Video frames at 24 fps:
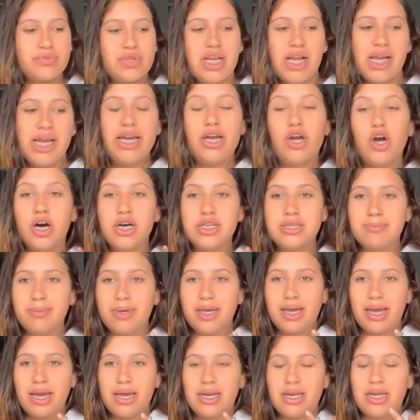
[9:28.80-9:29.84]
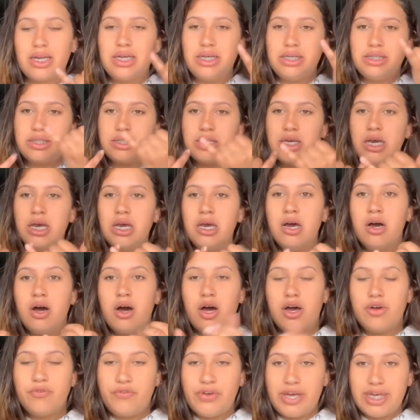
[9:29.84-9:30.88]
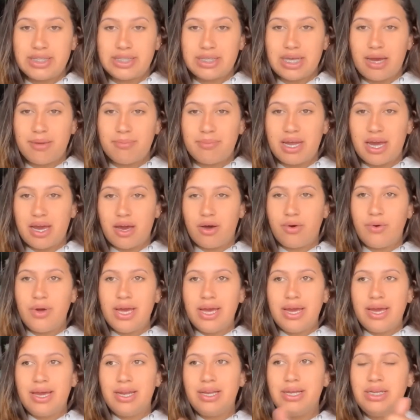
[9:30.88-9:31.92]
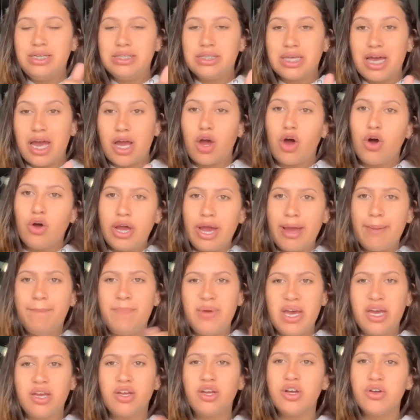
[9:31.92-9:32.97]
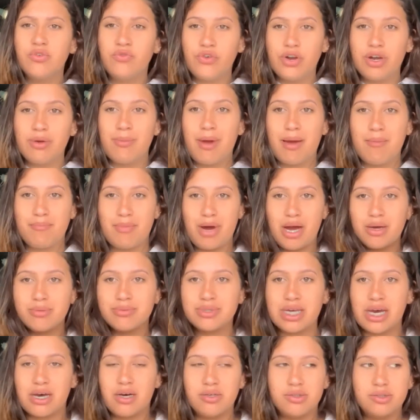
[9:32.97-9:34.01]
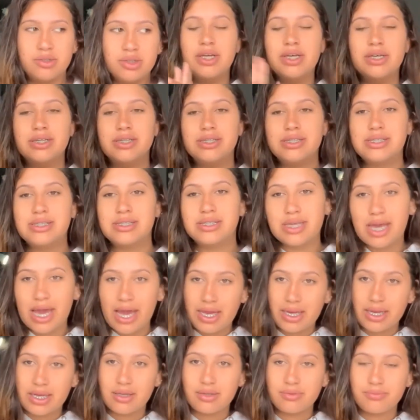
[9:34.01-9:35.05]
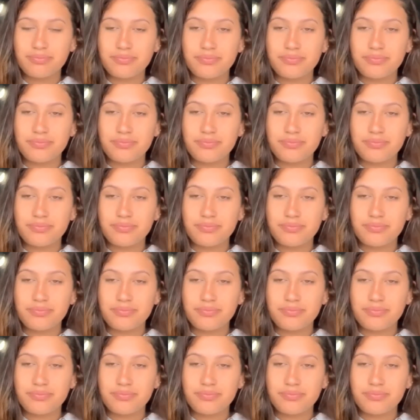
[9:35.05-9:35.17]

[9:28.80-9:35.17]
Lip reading: he calls me again, and he's on FaceTime now, and he's like, okay, bet, you're in front of my mom's house. Skate it.